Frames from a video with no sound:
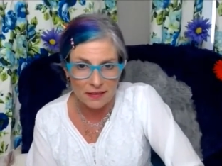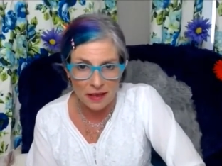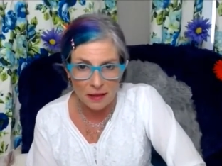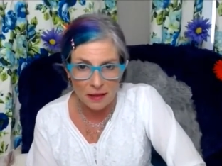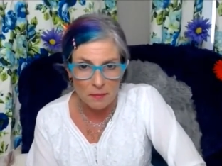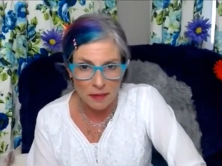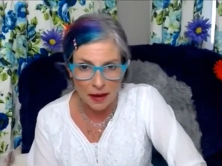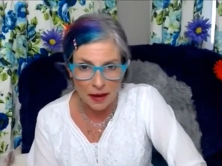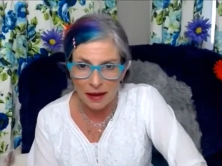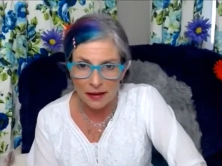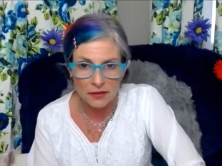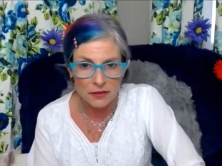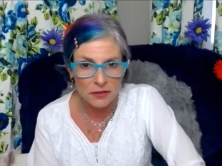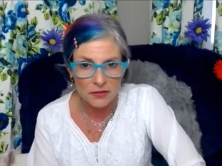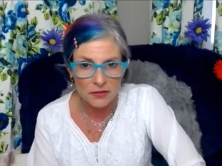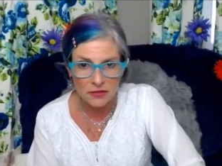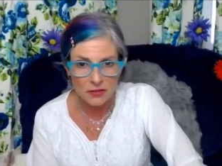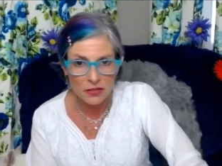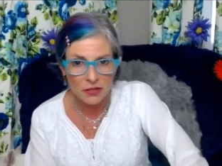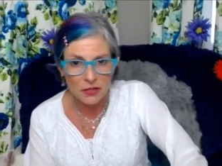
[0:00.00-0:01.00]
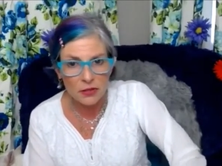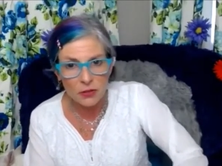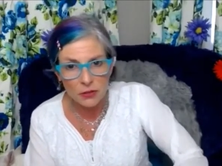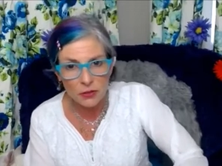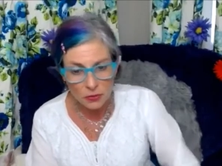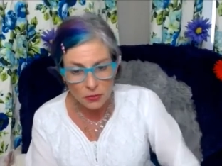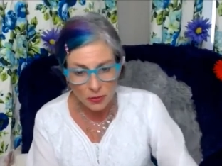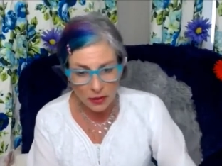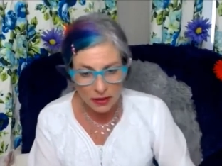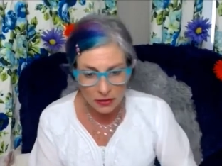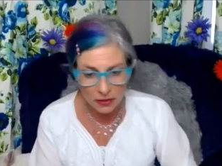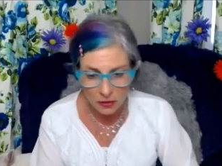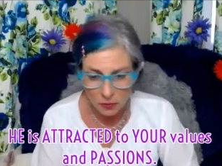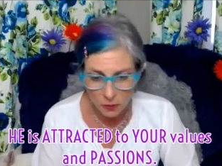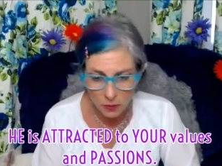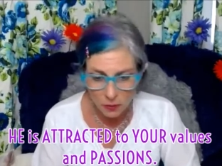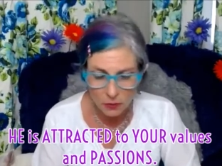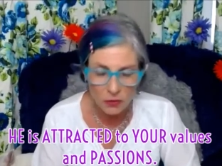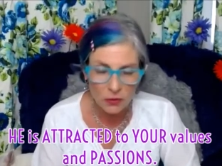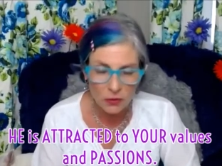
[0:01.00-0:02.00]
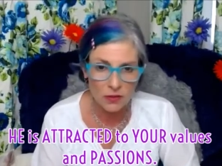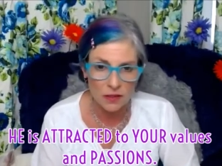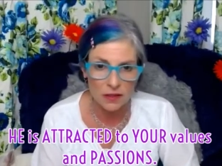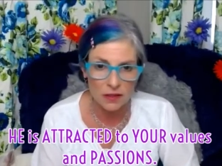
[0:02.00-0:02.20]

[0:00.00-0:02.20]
that matters to you in the world